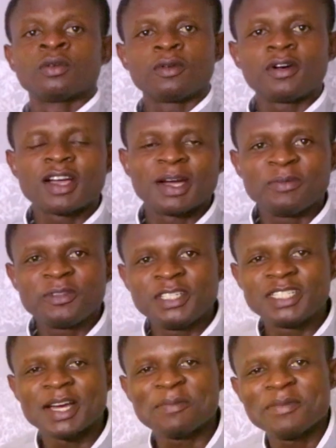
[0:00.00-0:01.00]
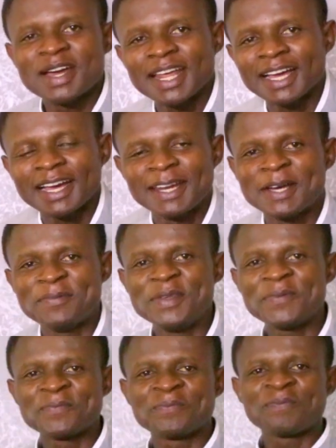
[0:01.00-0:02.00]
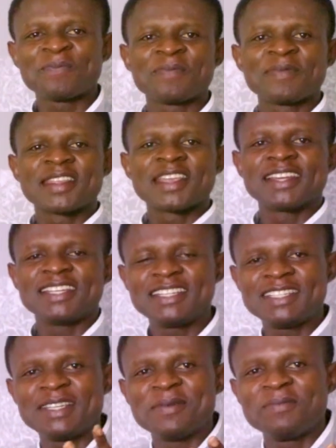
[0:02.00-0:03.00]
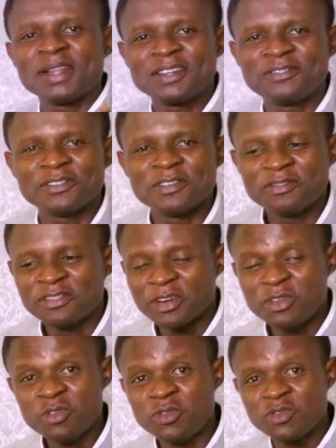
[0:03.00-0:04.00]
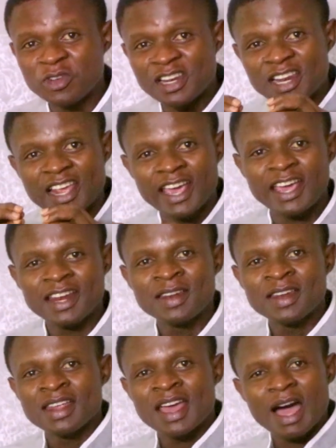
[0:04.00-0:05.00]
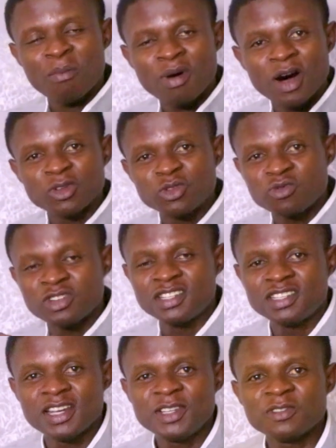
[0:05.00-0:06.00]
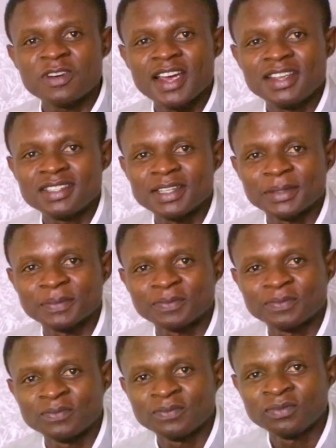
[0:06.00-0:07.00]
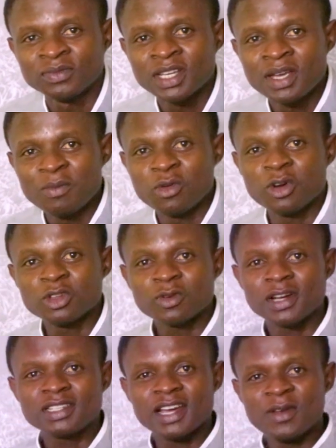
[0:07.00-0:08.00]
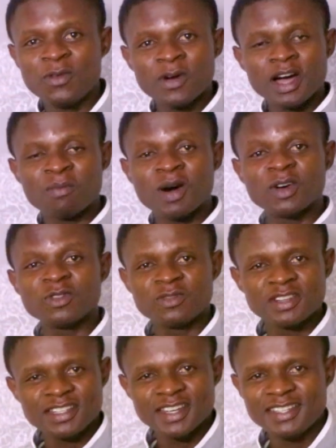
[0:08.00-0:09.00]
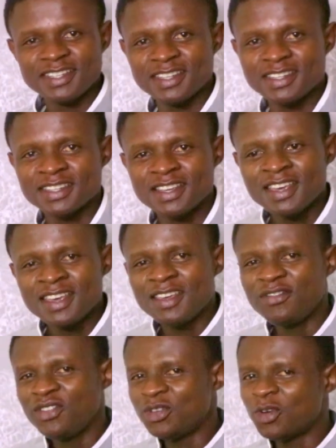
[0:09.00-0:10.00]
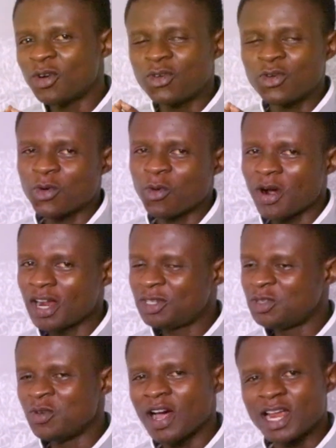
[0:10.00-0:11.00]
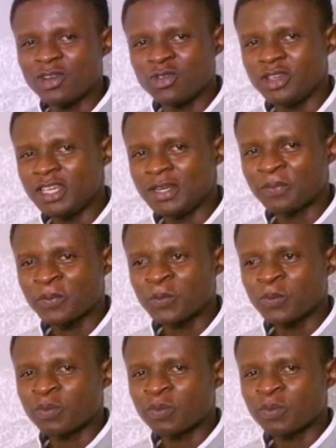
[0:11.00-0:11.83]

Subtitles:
Welcome to Chapman Academy. This is a platform for you to learn about research writing. Because what I know about research is if you don't know what you are doing,